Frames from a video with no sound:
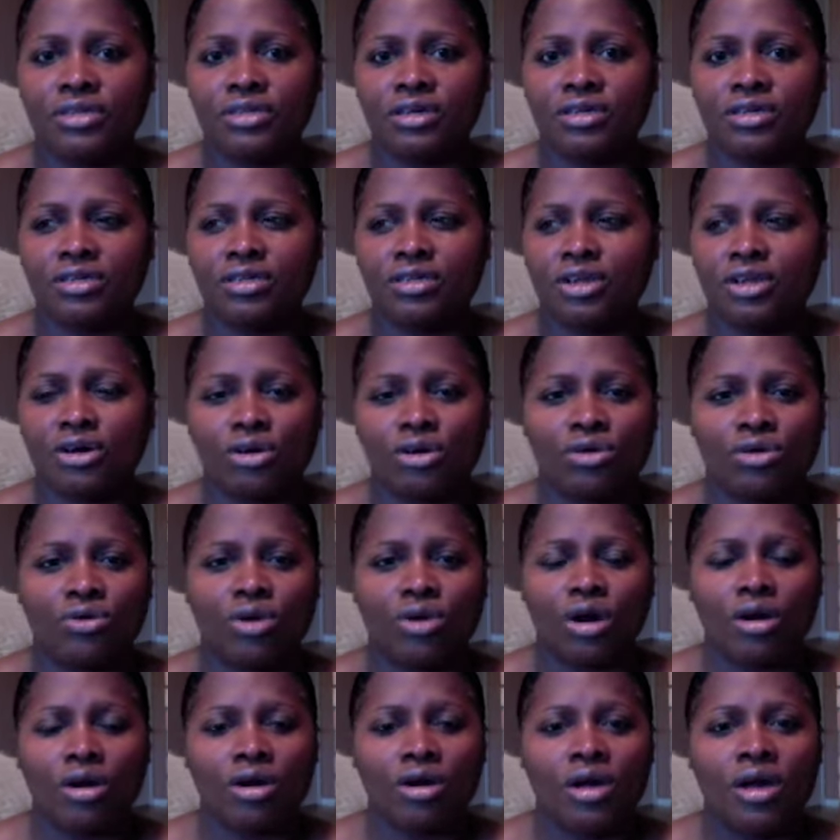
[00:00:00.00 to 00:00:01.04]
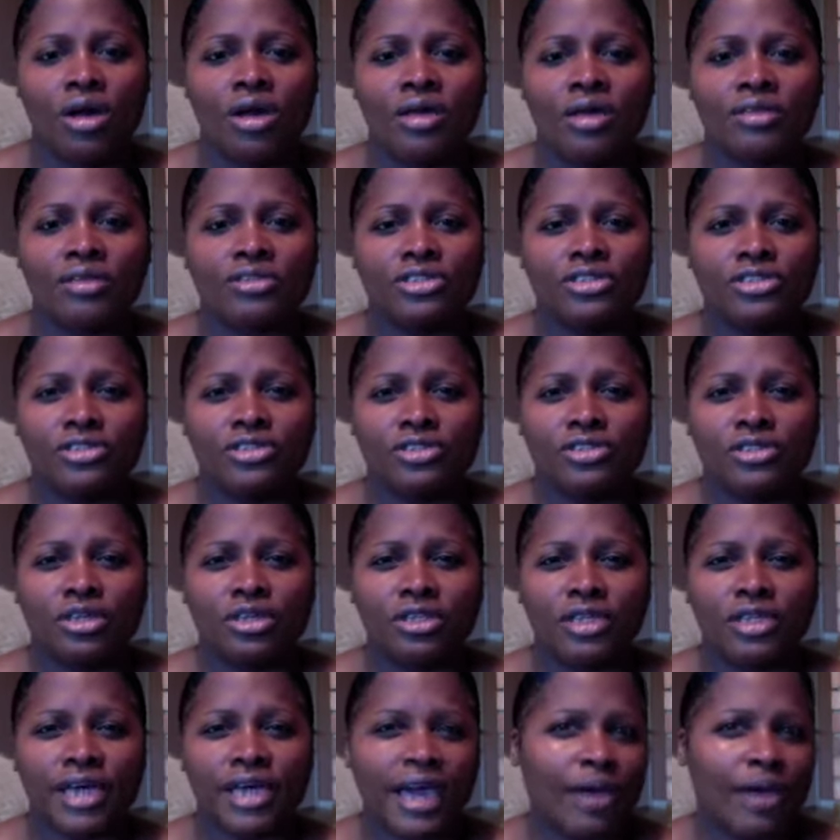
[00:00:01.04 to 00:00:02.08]
you know, uh, just
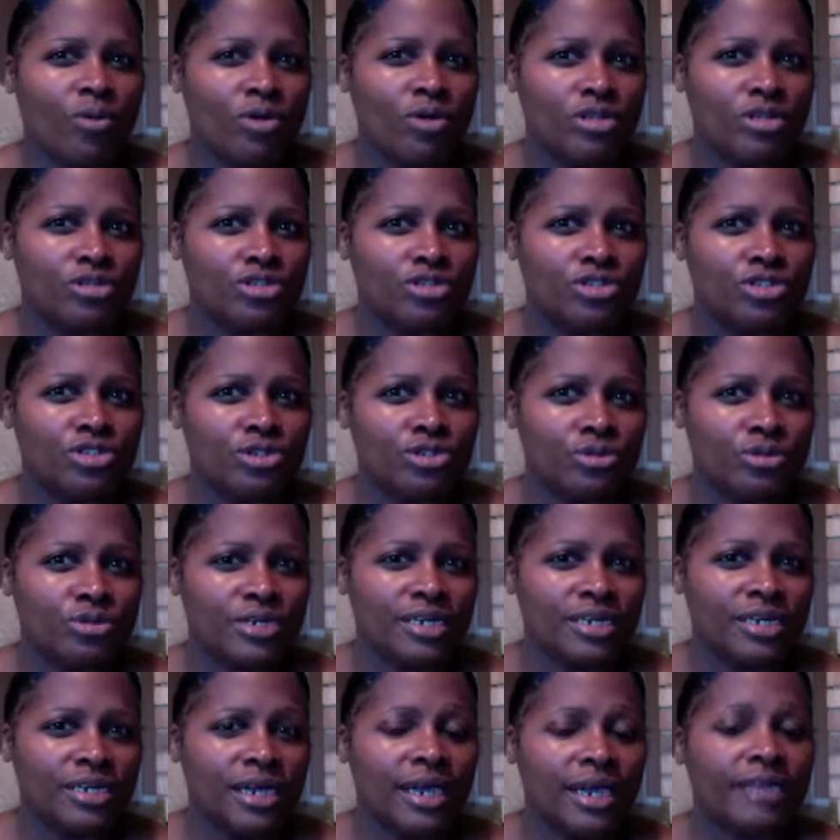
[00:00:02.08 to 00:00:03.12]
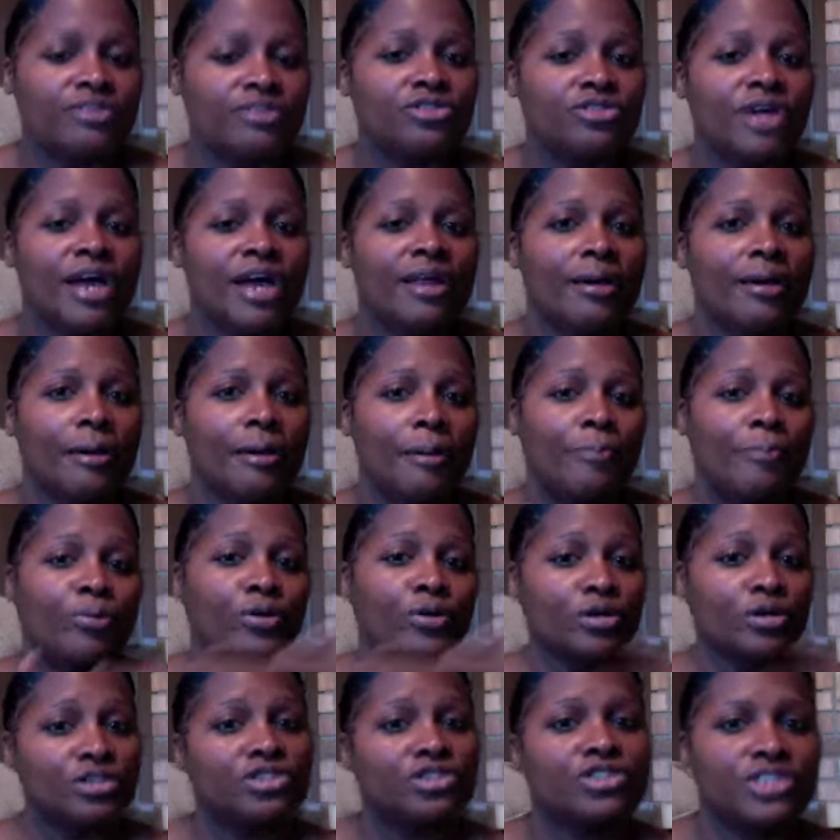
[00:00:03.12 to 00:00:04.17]
look at what you're doing and try to
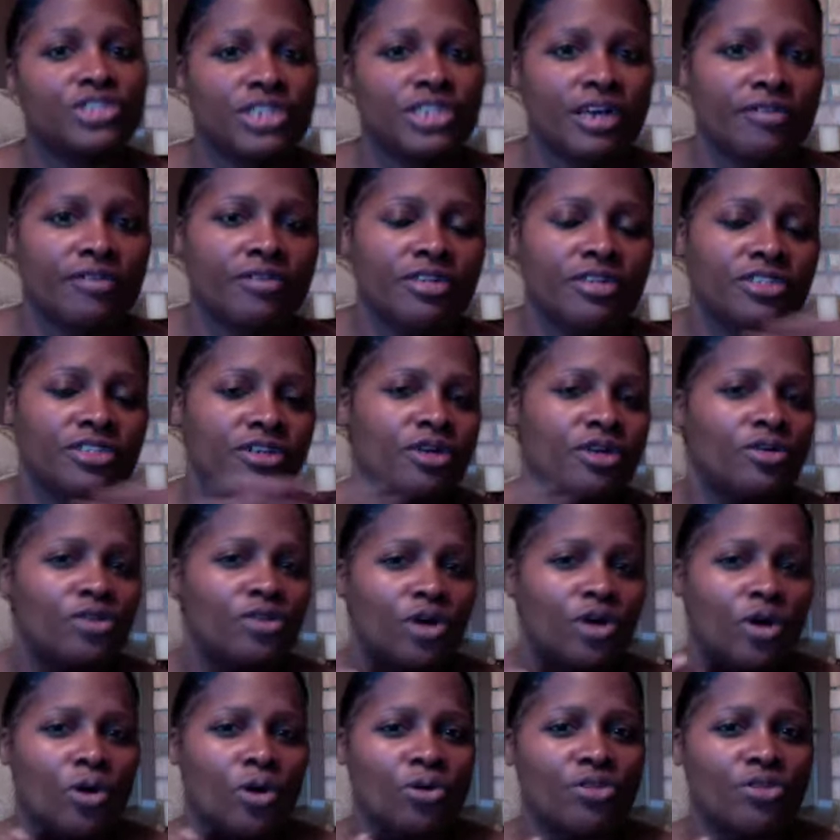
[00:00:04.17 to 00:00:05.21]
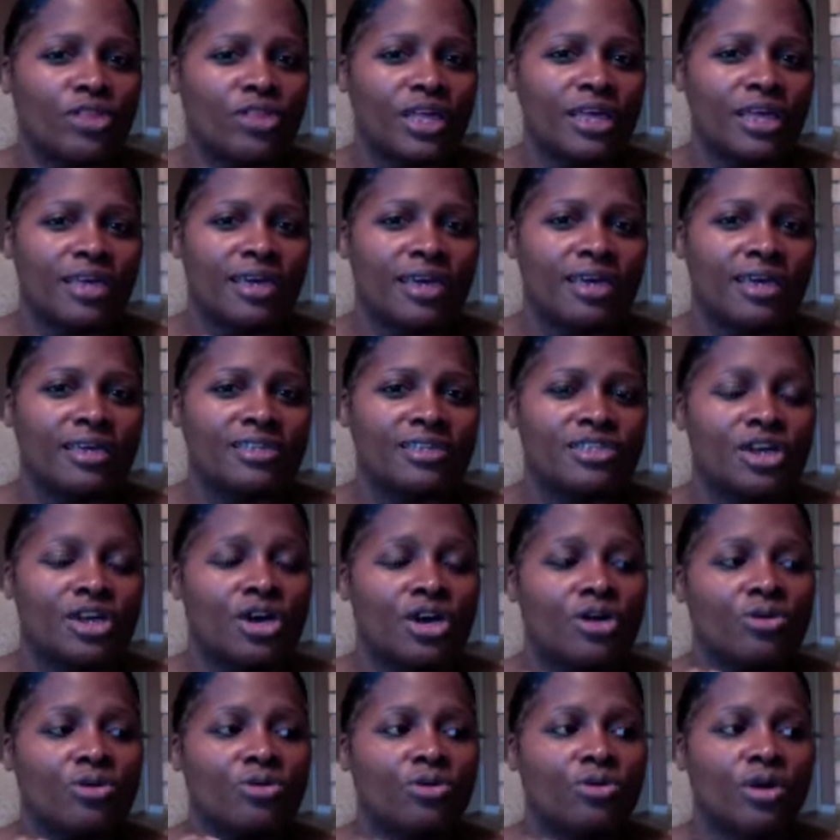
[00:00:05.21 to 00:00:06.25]
push yourself. Because the, the whole thing is
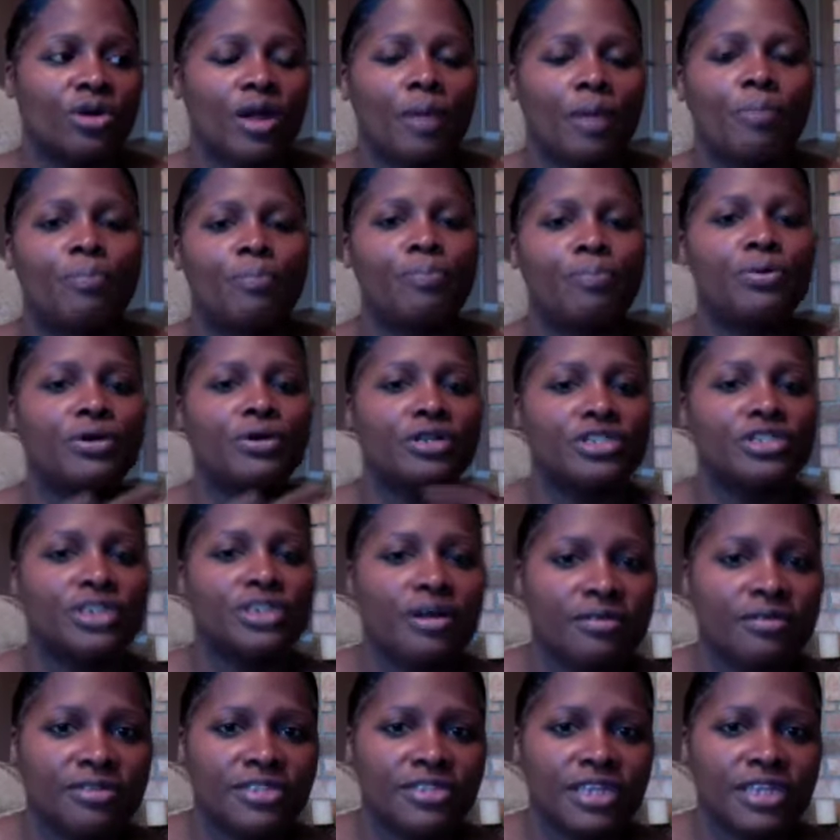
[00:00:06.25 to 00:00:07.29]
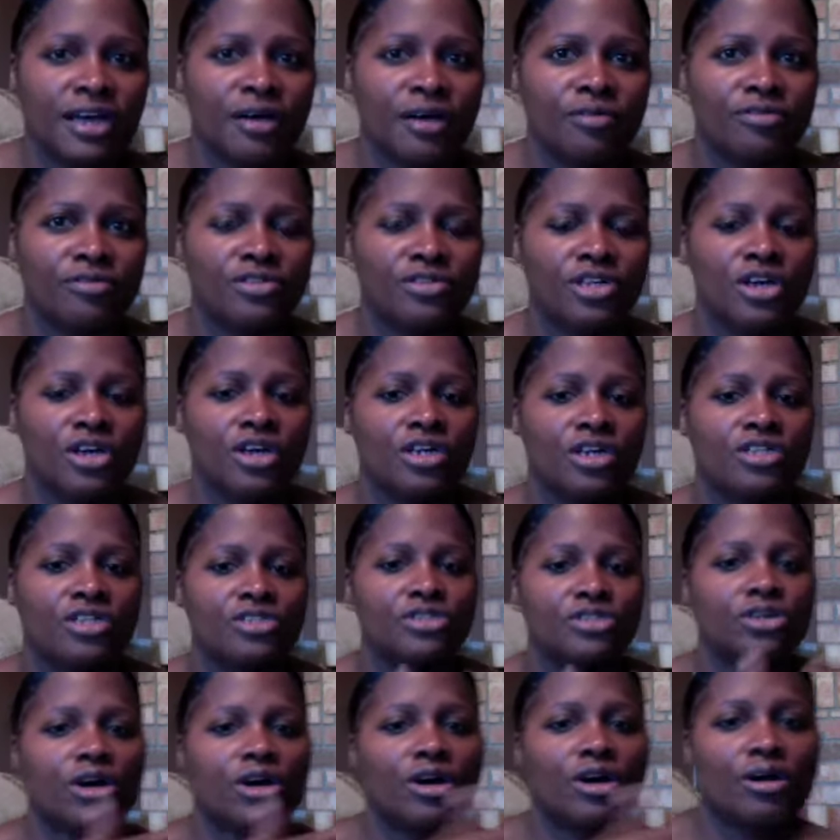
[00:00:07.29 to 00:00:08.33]
we want to push ourselves
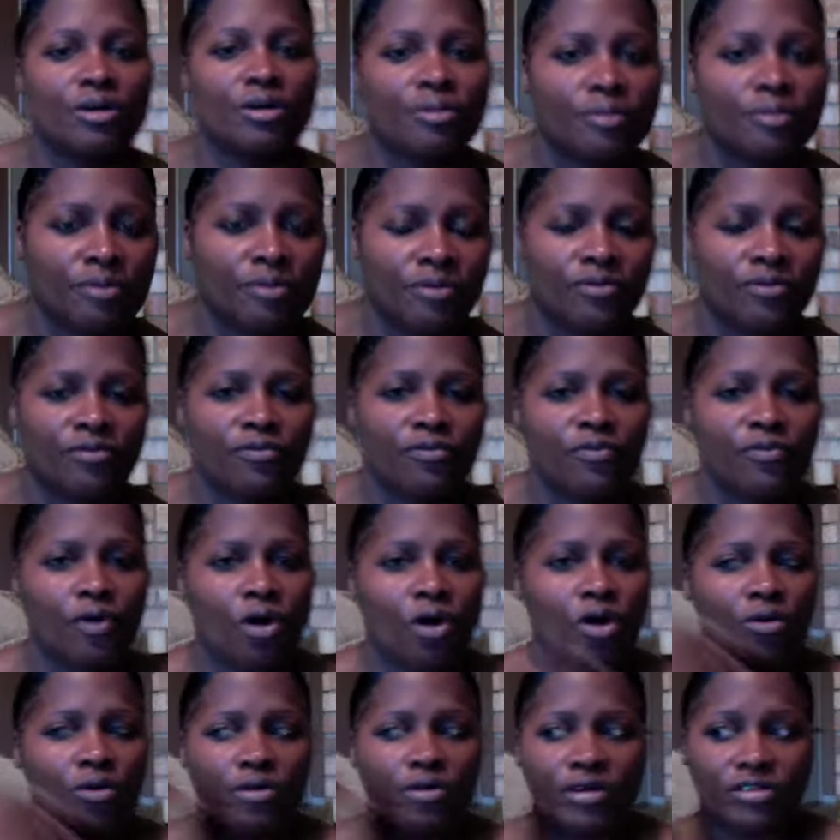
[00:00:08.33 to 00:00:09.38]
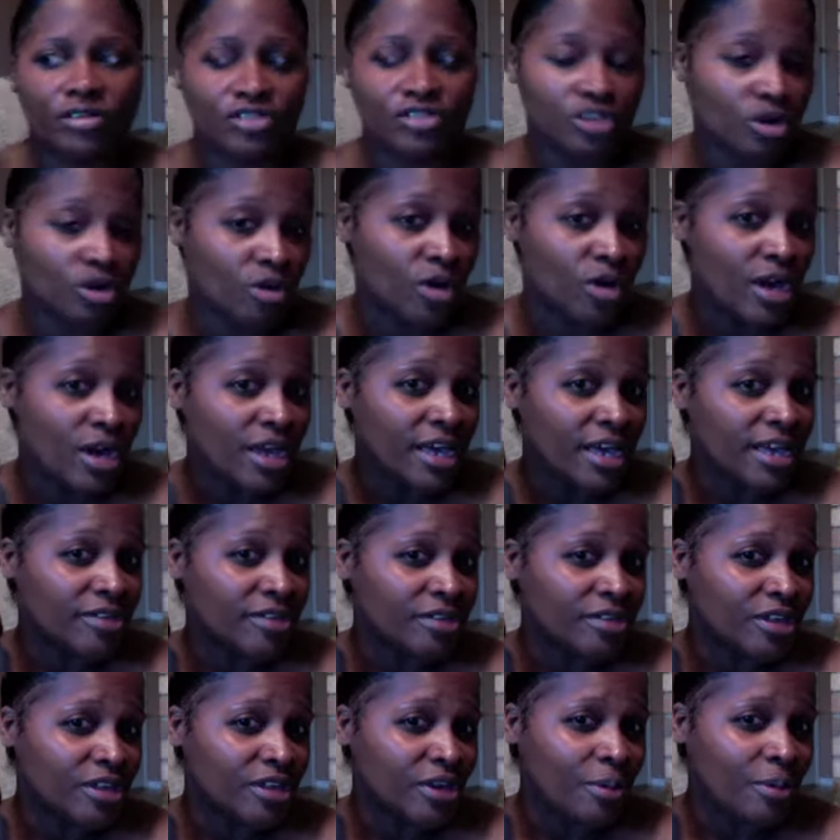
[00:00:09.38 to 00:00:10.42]
um, forward. So,
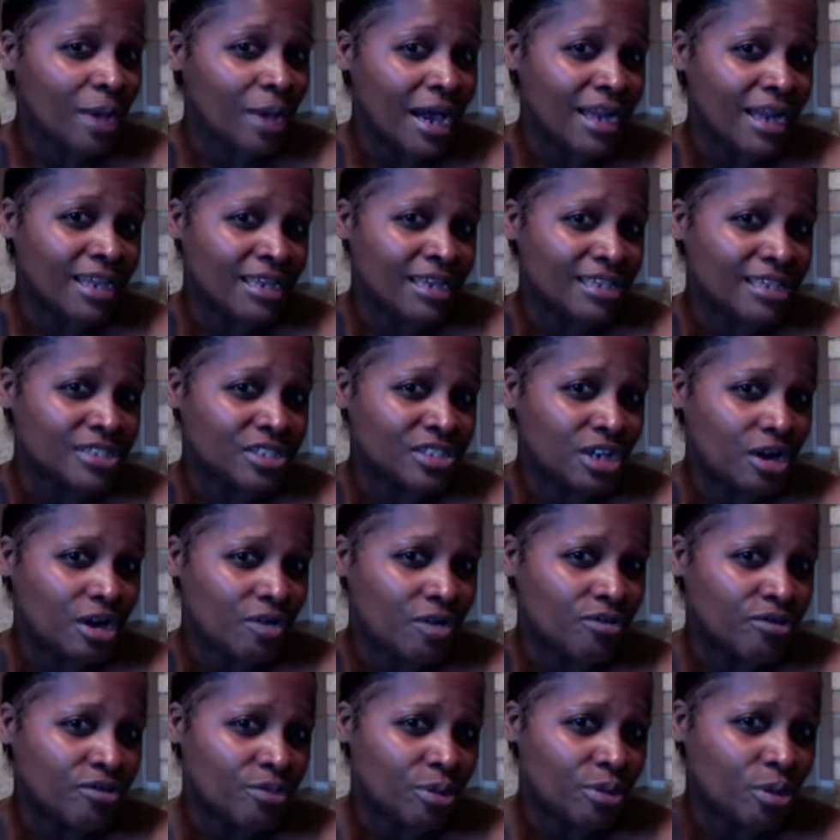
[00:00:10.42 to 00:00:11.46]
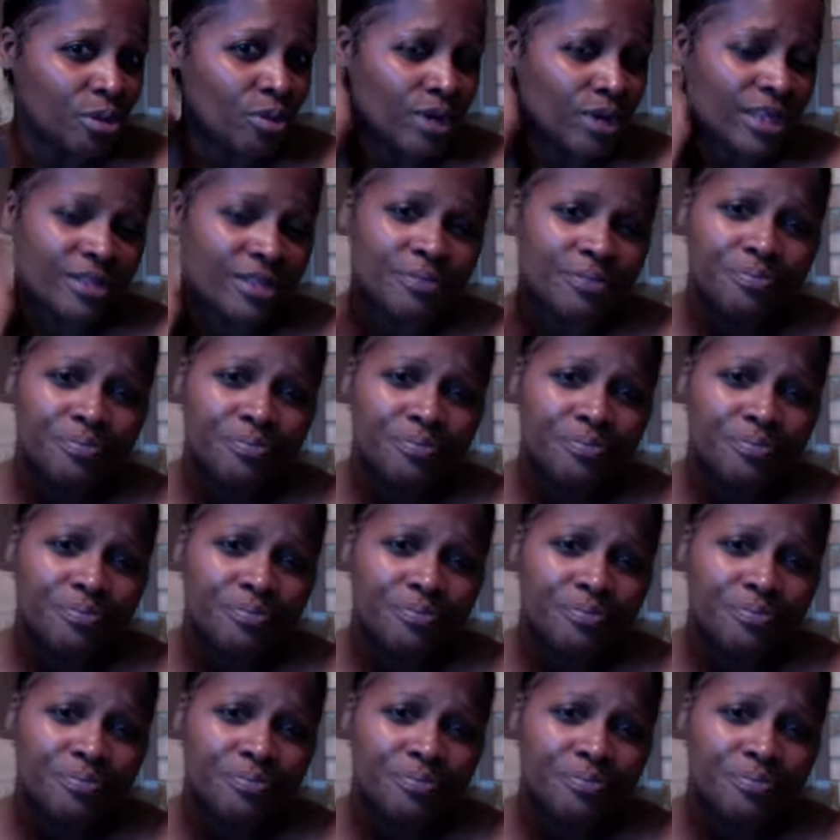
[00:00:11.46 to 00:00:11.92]
and your body gets comfortable with